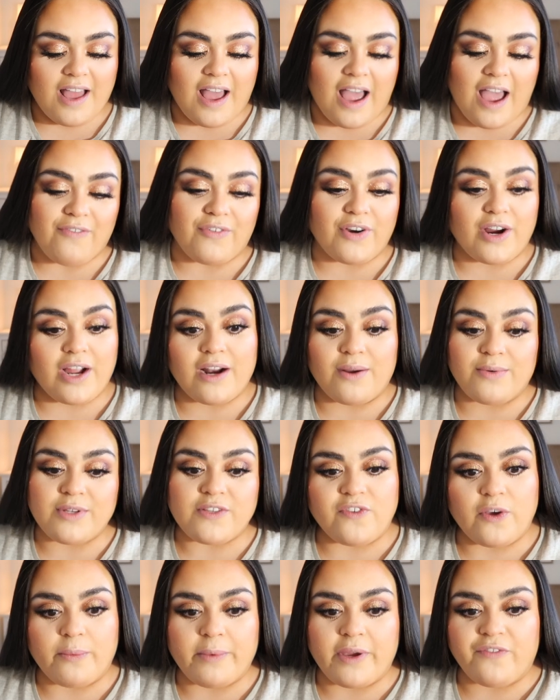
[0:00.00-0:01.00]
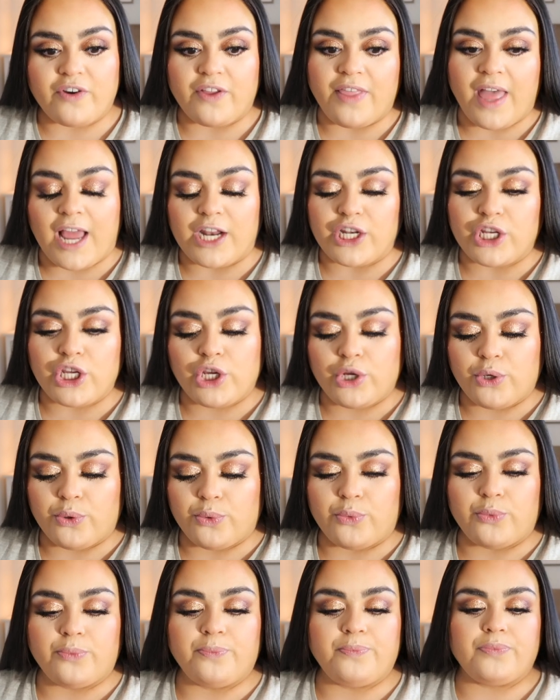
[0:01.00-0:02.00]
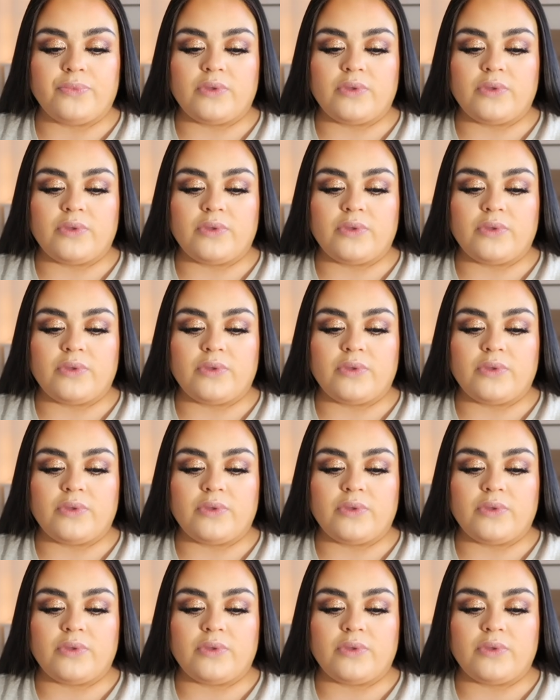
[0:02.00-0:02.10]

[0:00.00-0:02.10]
I forgot I was filming for that too.